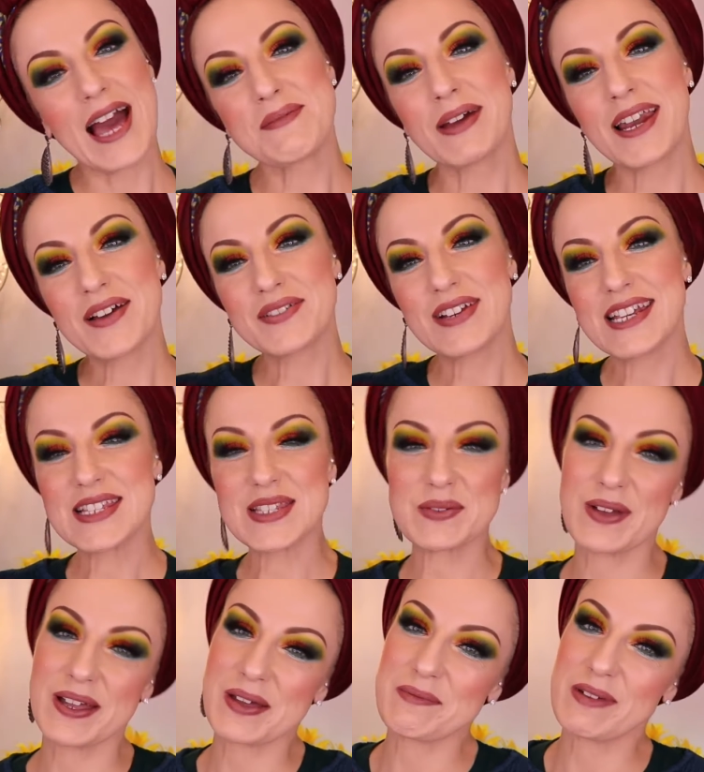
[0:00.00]
Hi my
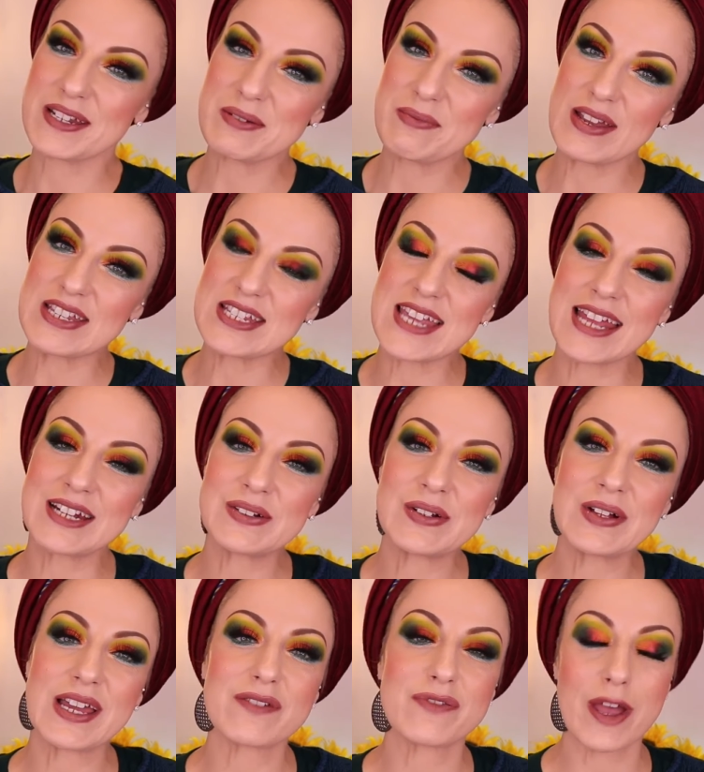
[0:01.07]
lovelies, welcome back to my
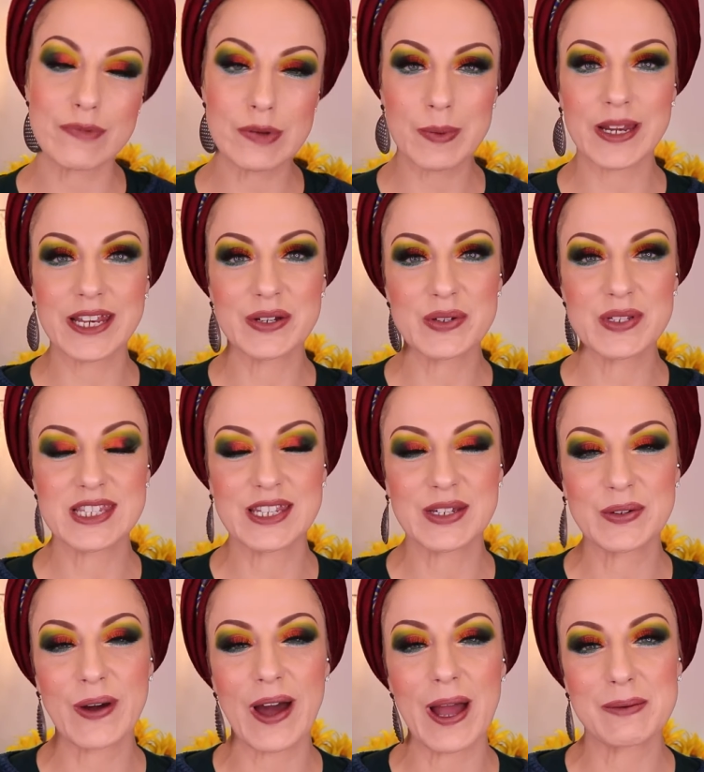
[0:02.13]
channel and for everybody who is
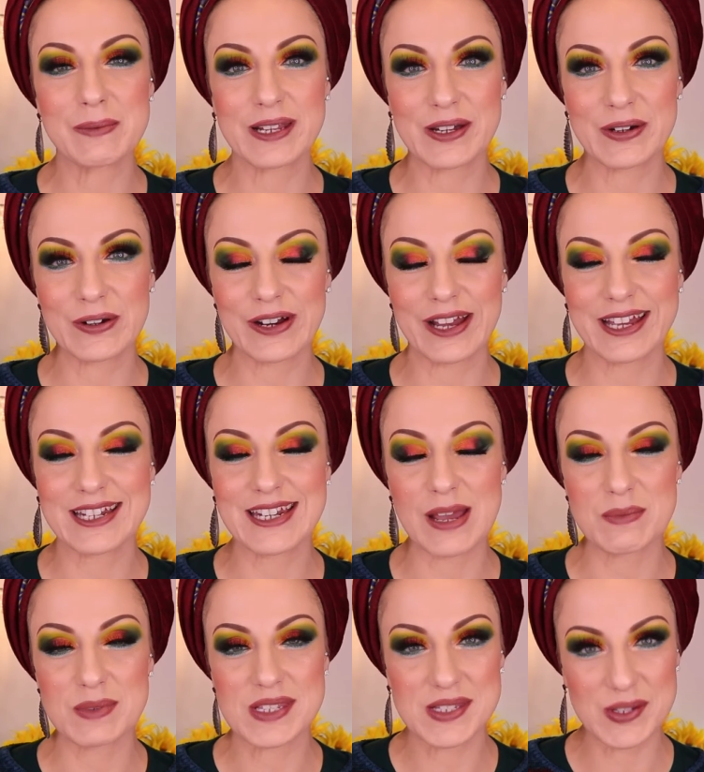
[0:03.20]
new, I'm Leorah and
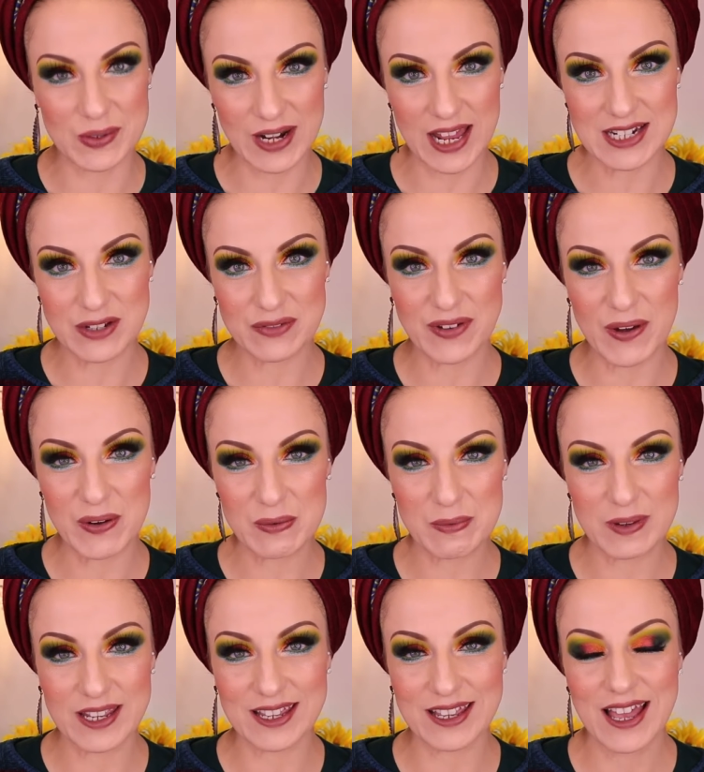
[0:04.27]
I'm so glad you
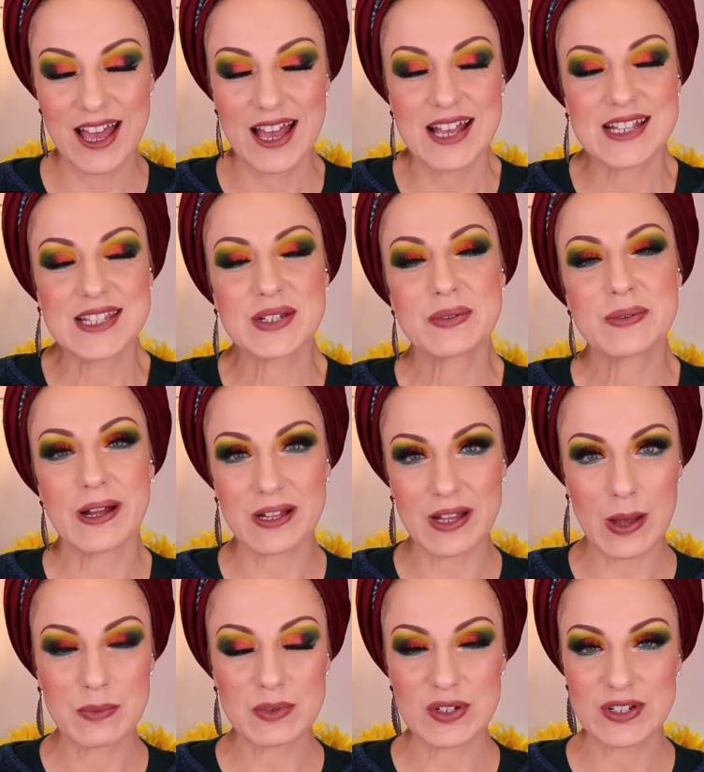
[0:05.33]
found me. So
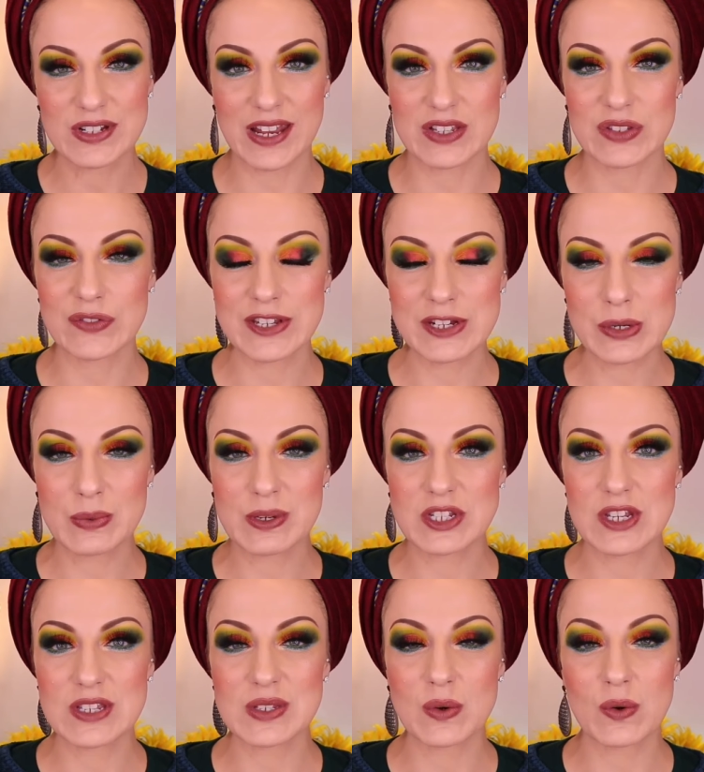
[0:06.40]
welcome to today's video
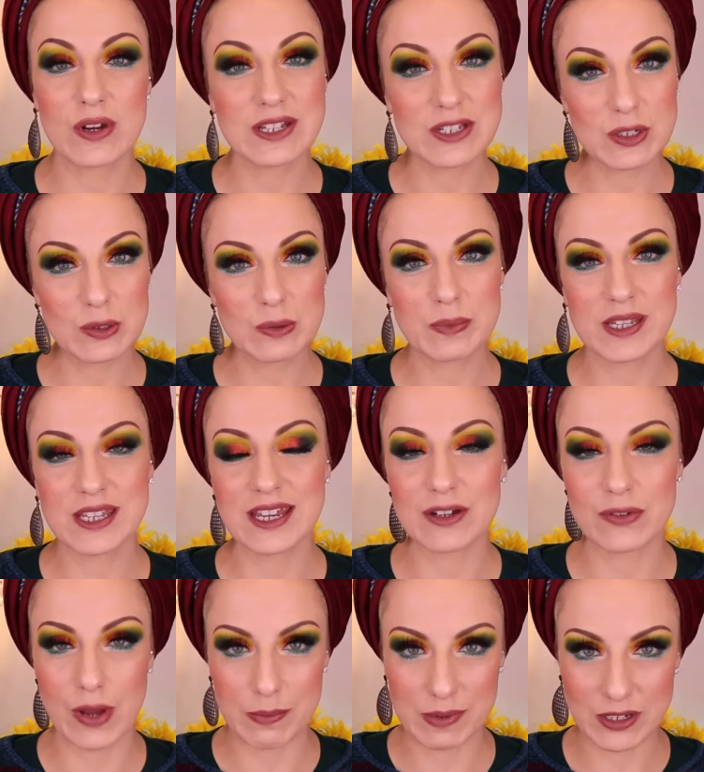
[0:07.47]
which is going to be
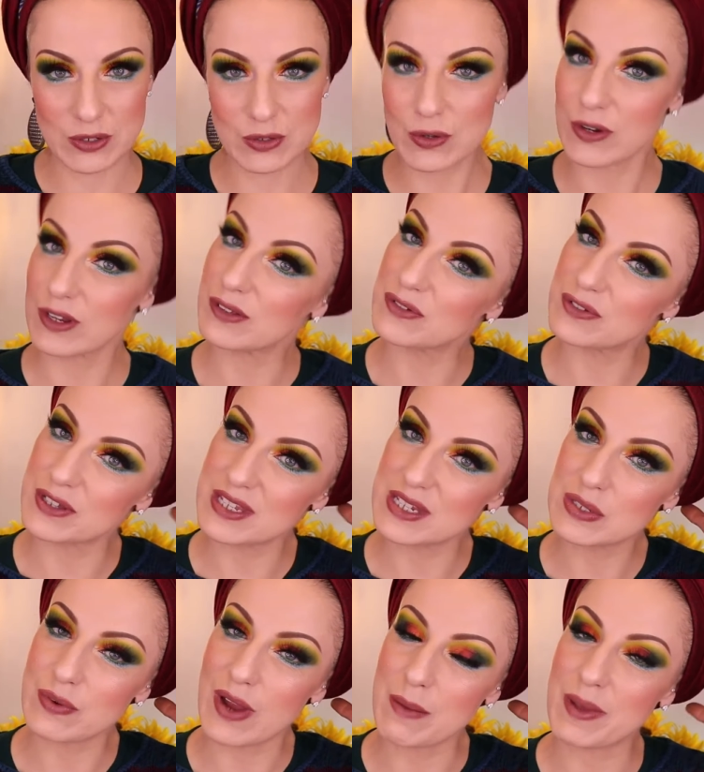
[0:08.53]
a wrapping tutorial for
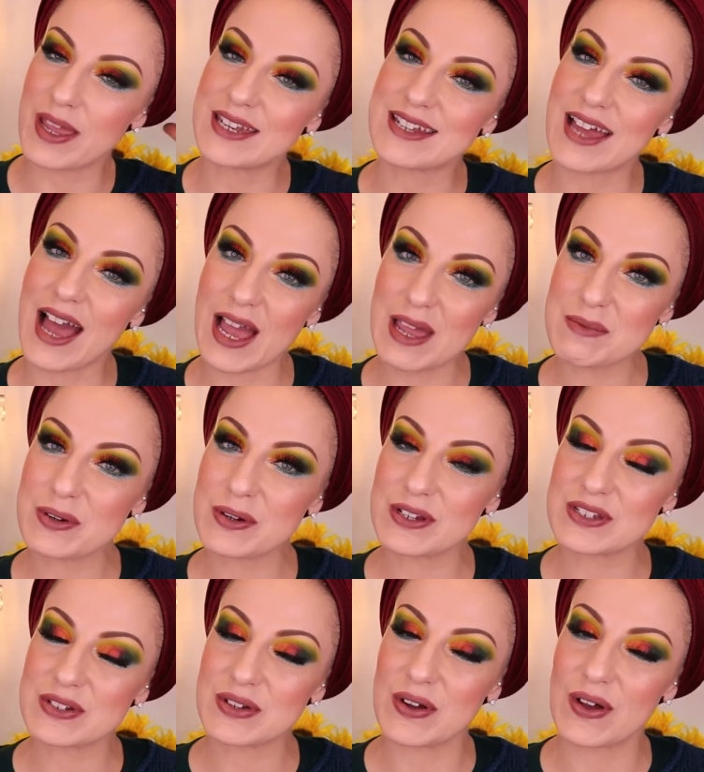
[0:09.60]
this wrap and I'm
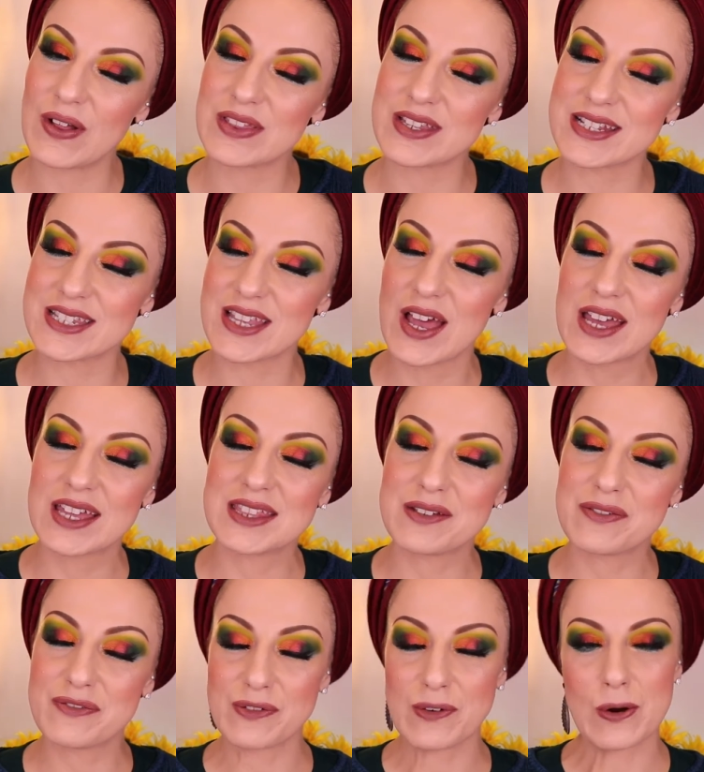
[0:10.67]
going to call this
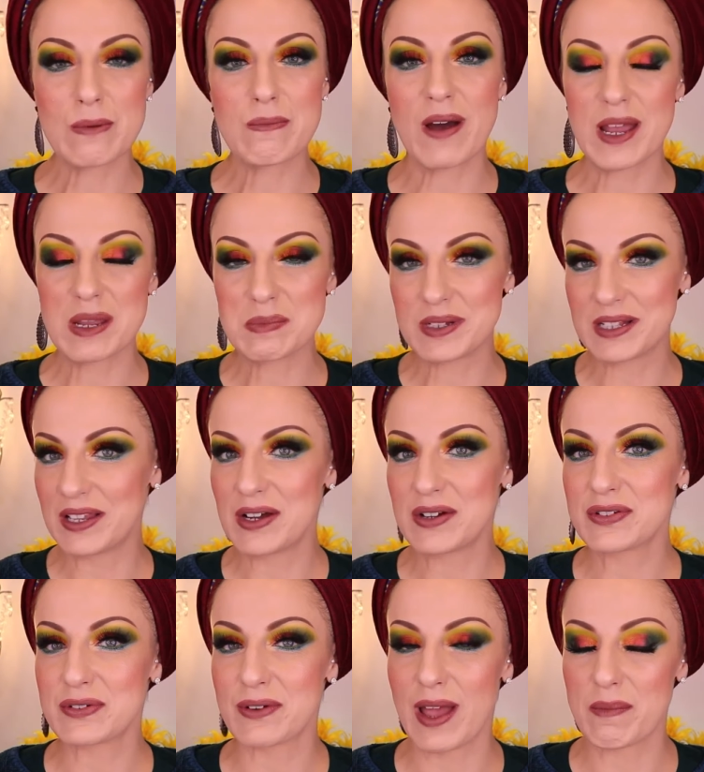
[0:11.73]
the For My
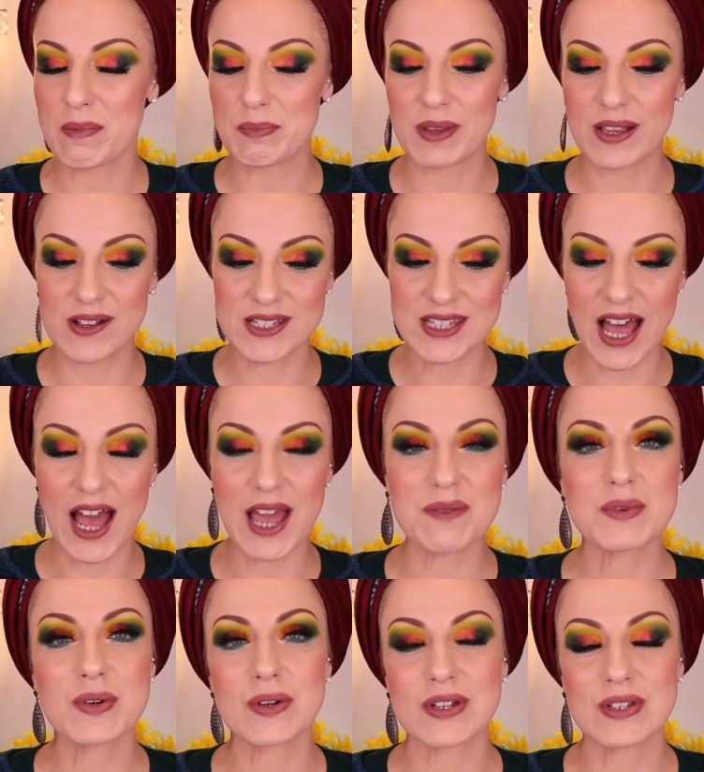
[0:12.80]
Beloved wrap because
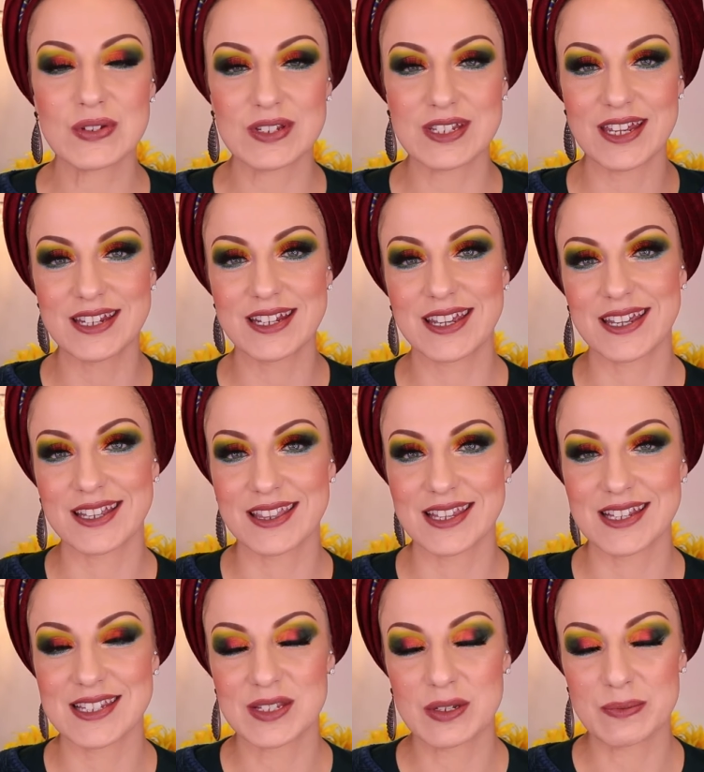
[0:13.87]
I'm going to dedicate
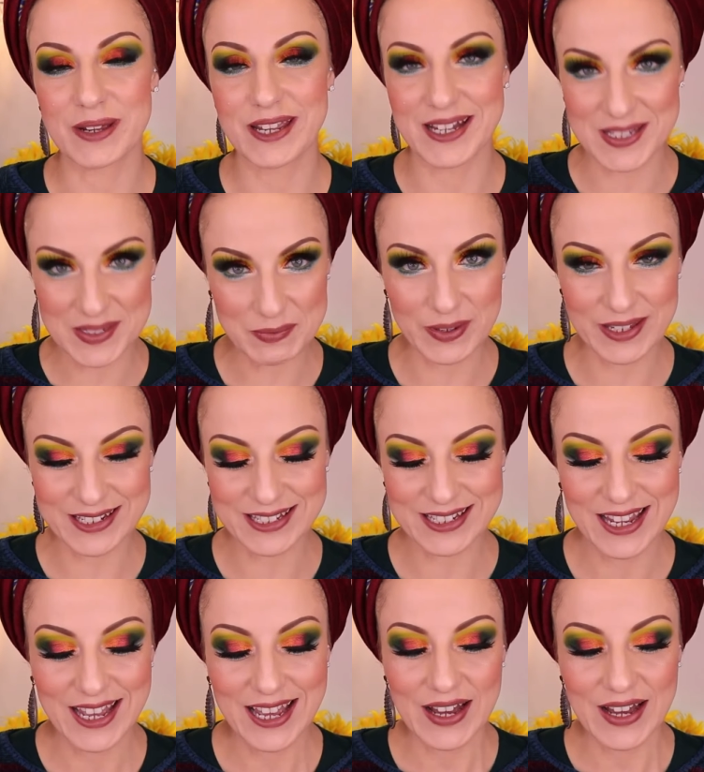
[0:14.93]
this to my husband.